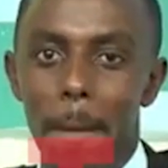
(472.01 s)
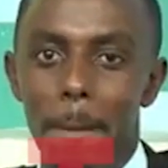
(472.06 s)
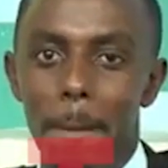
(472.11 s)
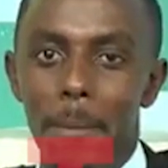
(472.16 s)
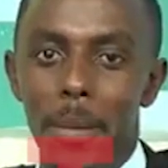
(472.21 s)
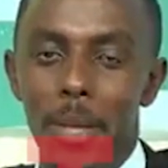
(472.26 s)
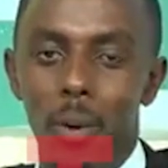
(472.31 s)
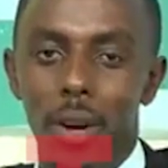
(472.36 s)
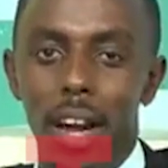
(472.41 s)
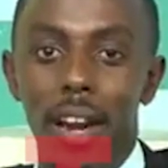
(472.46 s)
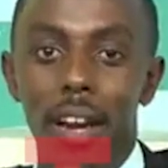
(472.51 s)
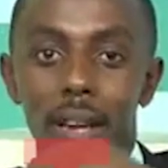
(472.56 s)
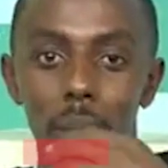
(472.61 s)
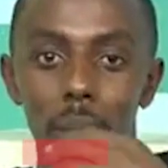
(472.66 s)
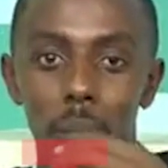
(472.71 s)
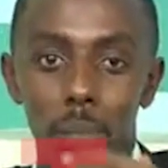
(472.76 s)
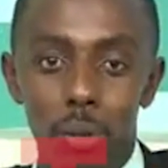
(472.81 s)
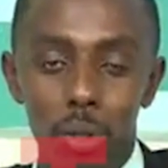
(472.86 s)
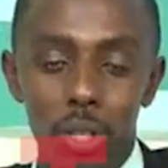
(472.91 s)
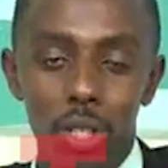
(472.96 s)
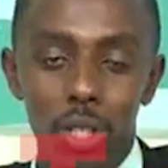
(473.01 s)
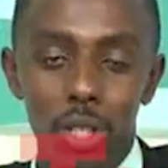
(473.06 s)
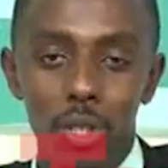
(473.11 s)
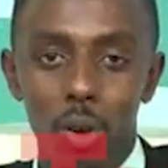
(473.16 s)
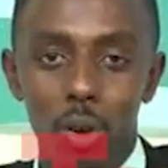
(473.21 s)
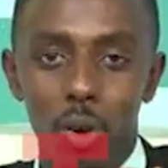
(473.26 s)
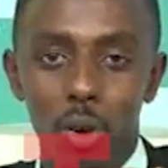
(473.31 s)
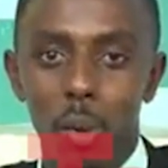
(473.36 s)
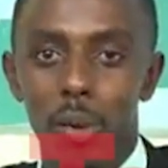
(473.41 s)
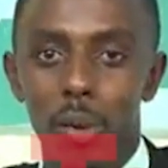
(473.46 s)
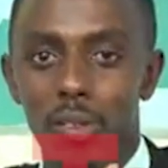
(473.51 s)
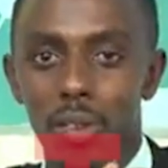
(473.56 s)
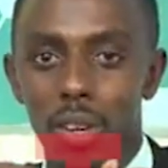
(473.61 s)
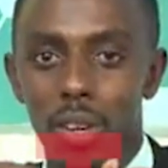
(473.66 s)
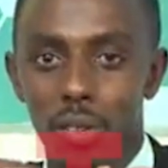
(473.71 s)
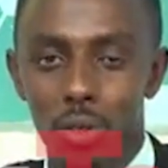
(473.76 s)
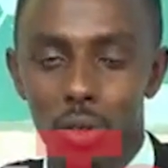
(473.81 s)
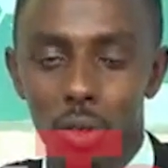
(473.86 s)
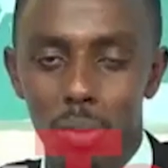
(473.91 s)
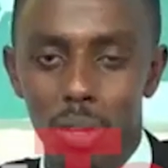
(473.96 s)
You can put in your comments on our
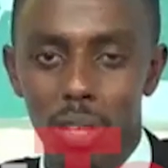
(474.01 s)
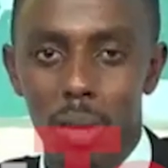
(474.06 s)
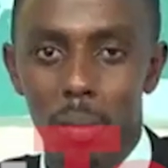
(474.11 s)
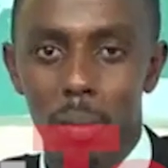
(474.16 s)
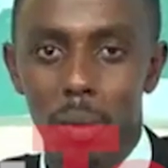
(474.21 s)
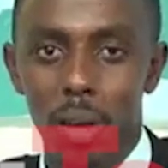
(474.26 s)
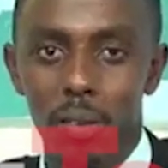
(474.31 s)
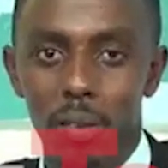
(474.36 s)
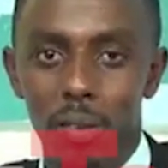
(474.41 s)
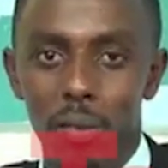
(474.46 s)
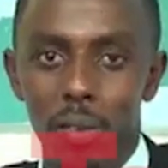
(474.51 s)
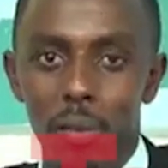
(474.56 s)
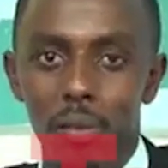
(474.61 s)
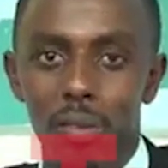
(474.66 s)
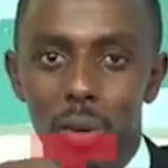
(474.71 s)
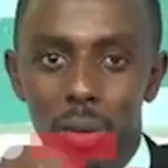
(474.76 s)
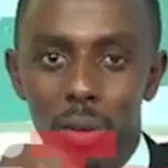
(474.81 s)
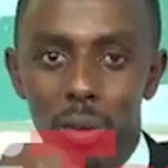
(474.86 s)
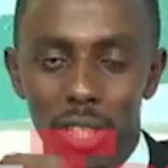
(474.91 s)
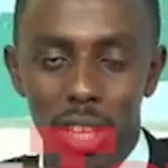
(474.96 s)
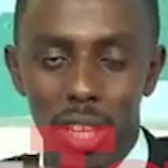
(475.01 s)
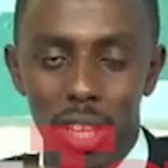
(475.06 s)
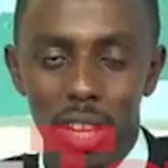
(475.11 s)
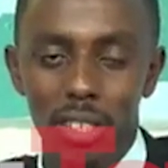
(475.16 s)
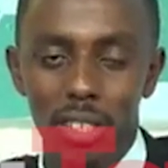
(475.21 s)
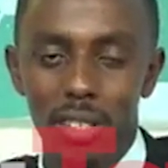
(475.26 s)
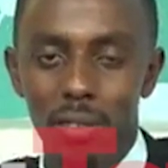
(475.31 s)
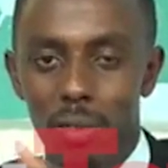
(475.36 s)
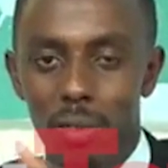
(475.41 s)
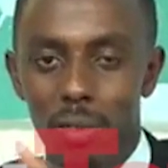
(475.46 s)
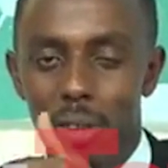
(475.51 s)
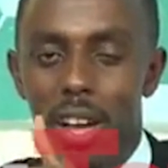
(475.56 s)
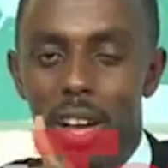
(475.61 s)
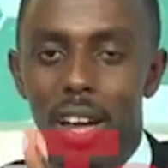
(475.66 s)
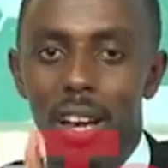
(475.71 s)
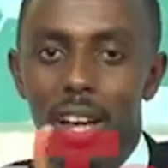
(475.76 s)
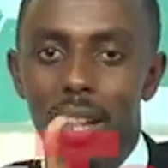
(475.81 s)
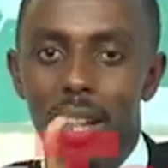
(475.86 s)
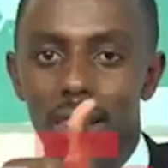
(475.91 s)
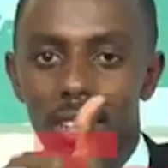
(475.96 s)
social media platforms, the Alternative Uganda and
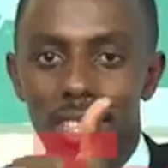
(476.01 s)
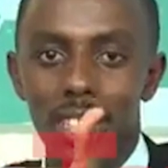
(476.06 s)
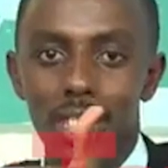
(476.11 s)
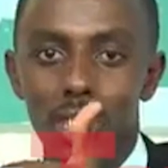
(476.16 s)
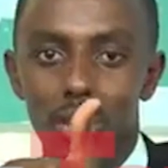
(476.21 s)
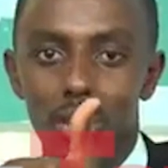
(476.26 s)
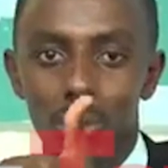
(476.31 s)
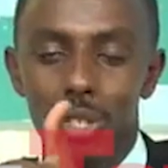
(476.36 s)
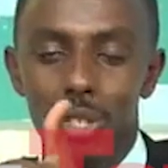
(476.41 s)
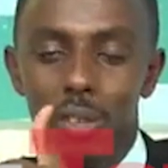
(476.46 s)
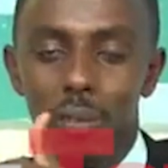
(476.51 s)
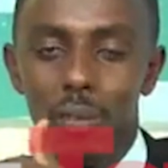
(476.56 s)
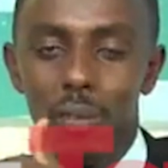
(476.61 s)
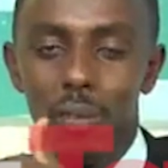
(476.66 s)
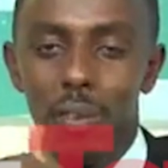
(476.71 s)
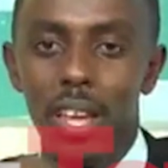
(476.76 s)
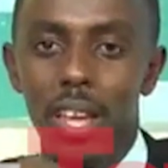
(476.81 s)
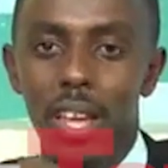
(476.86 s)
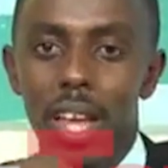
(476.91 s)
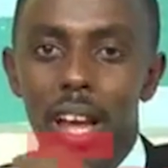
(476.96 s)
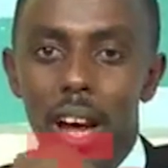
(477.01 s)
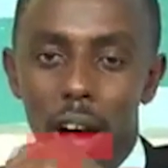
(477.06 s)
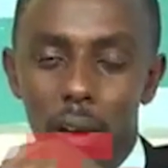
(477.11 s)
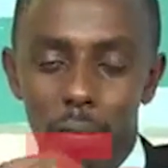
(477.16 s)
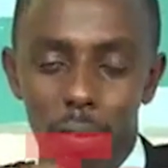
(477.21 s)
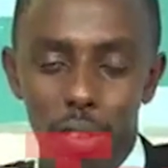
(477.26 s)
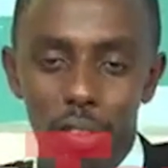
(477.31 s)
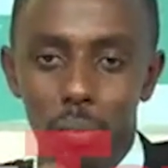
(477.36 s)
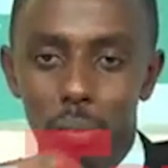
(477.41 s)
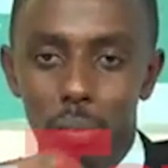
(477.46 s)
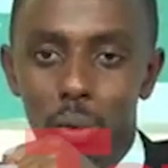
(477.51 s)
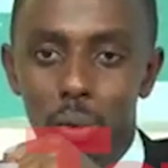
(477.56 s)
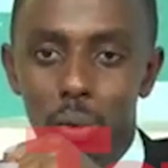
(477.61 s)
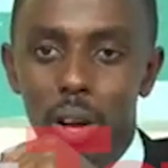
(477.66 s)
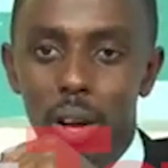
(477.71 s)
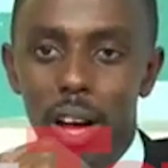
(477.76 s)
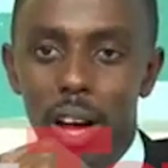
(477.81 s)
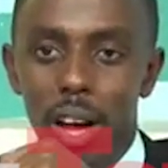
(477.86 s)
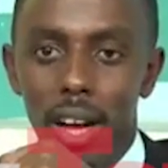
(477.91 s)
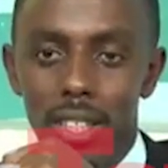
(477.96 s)
the Digital TV, our Facebook
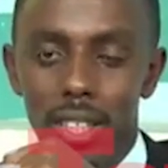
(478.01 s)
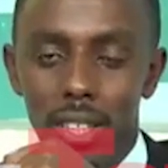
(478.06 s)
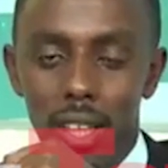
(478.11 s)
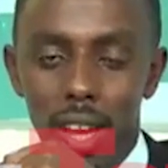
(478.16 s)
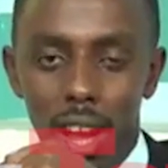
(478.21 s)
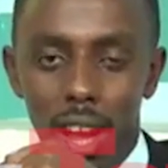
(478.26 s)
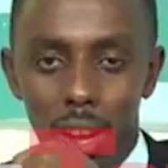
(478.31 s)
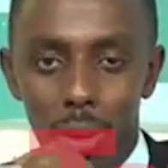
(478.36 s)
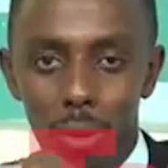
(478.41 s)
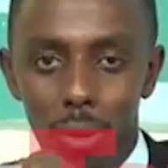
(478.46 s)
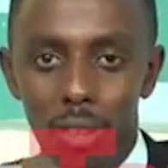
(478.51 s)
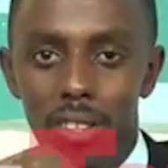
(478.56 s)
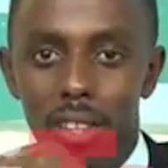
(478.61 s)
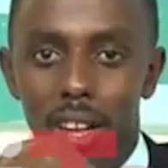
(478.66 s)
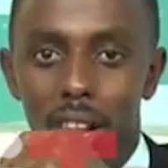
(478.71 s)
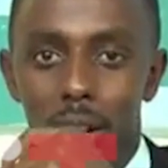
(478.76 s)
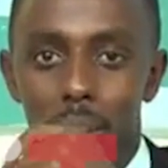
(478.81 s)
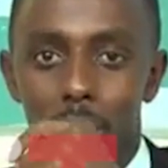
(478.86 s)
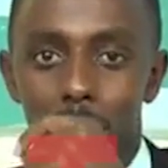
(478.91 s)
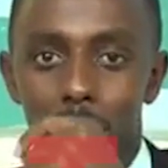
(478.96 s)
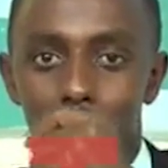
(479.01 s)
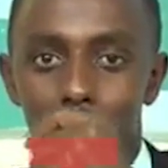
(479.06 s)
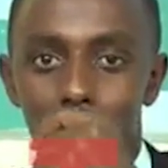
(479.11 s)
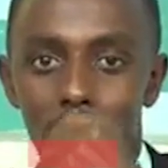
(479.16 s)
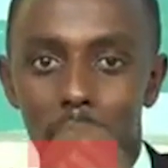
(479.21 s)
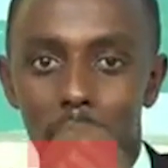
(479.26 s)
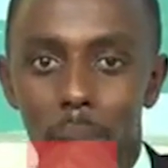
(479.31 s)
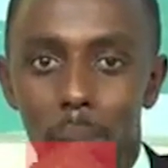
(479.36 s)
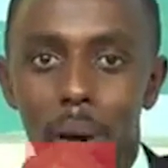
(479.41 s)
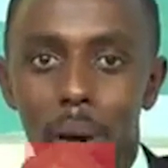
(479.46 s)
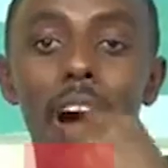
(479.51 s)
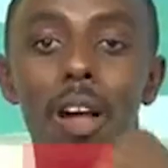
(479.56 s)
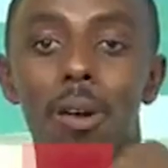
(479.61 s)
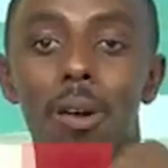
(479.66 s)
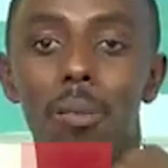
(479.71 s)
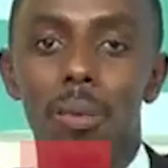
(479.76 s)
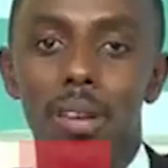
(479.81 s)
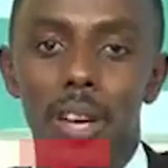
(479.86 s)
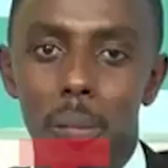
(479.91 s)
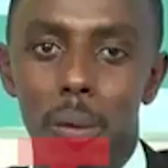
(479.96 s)
handles, and I'll be
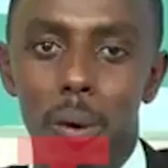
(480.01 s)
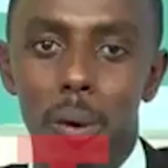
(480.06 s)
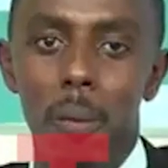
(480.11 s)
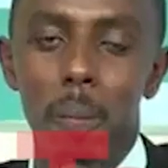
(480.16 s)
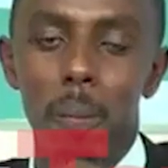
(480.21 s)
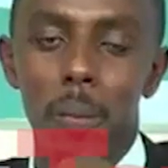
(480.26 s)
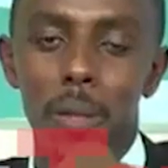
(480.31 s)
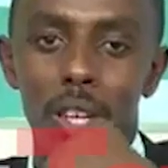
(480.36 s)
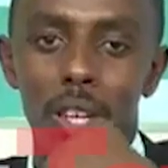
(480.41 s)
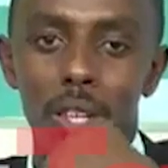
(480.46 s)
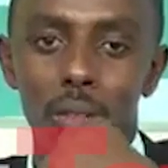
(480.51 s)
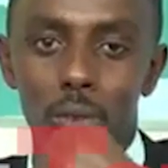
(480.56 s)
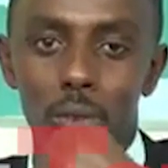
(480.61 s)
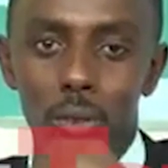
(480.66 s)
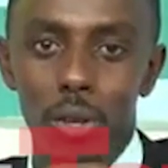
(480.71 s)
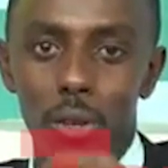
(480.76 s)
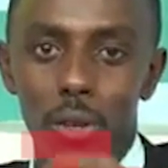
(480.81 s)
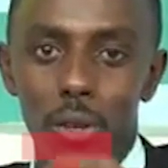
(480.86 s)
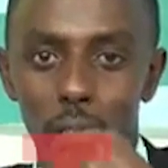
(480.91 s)
able to read those